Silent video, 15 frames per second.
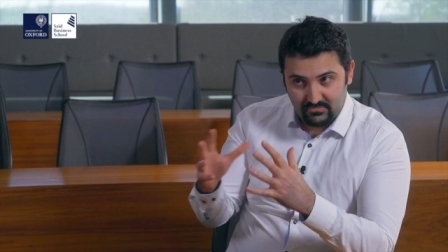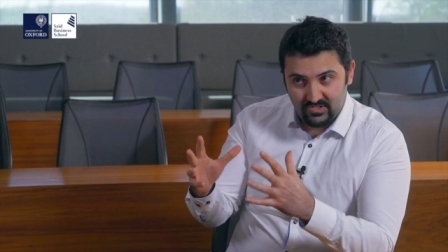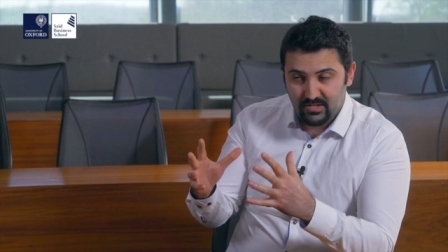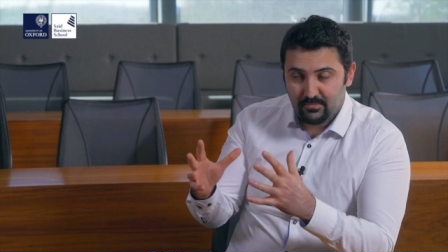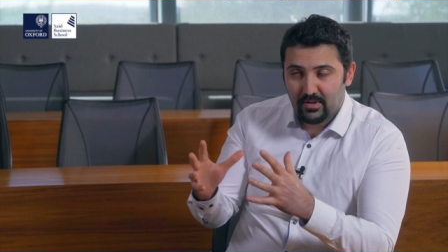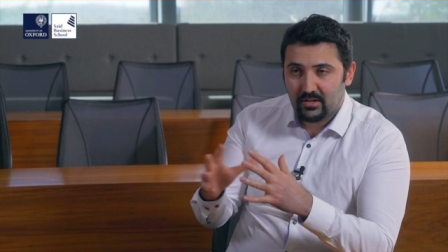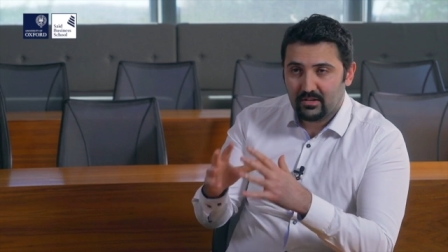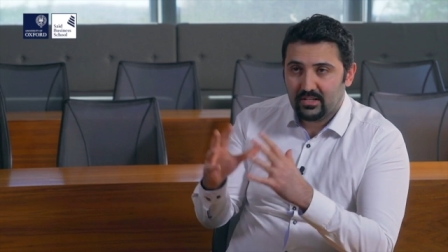
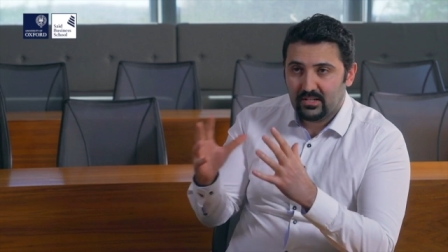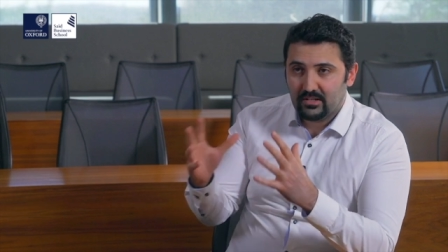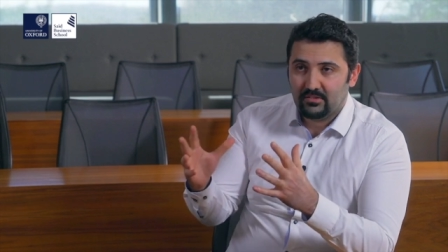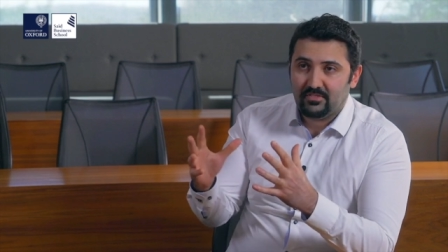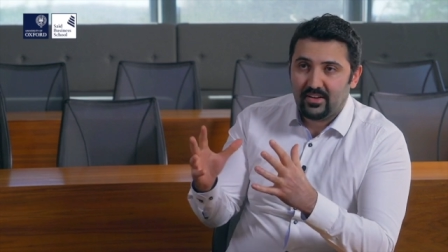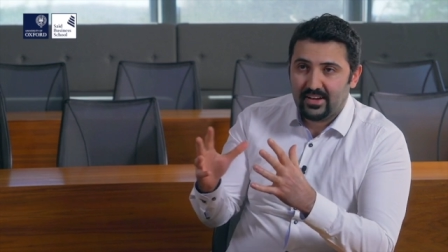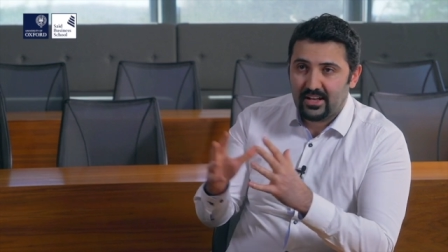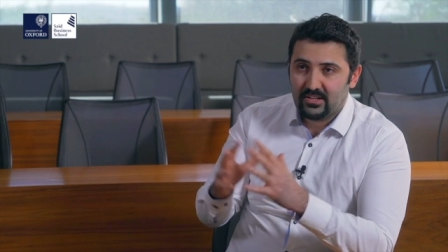Similarly, in the
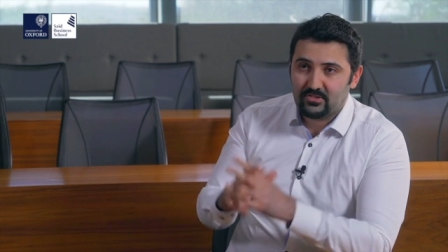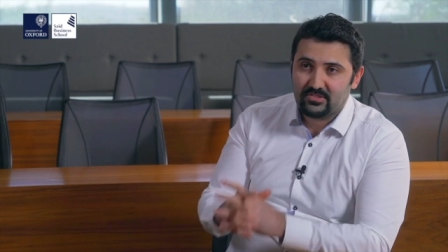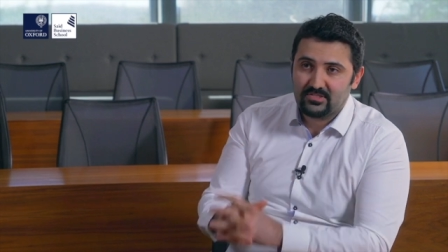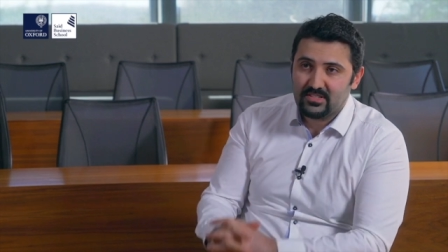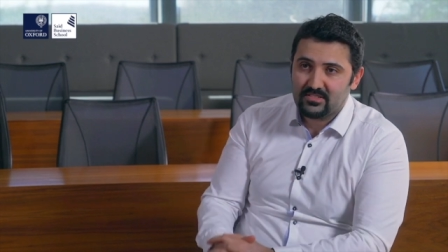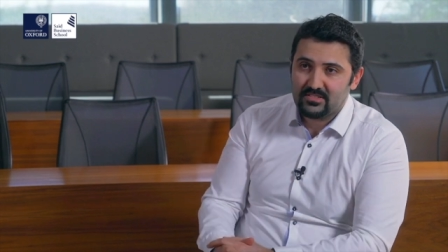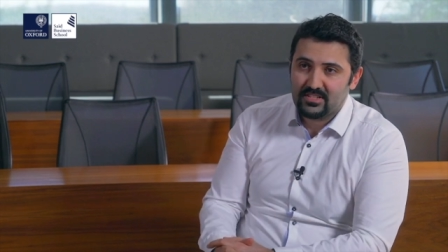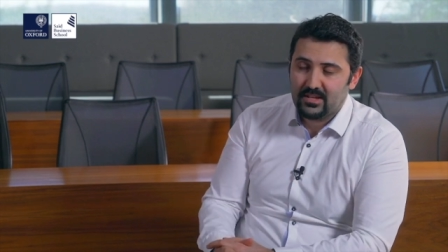financial
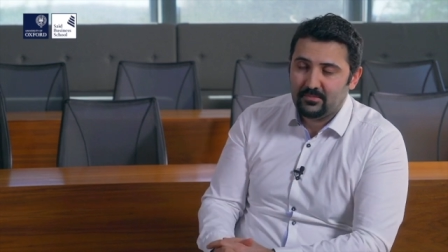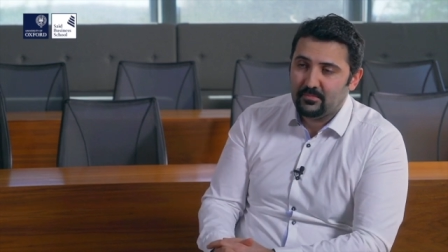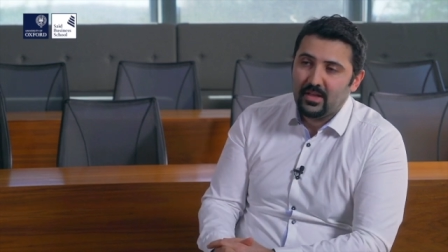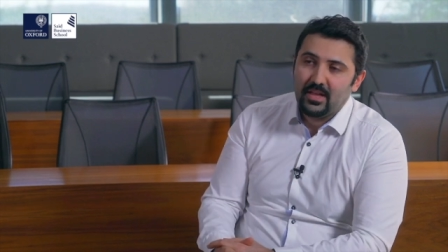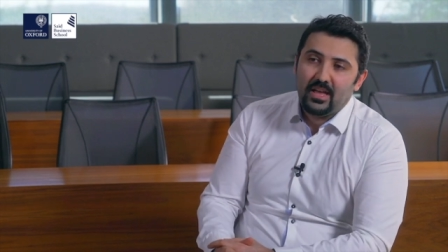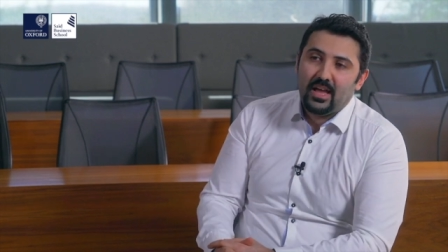system,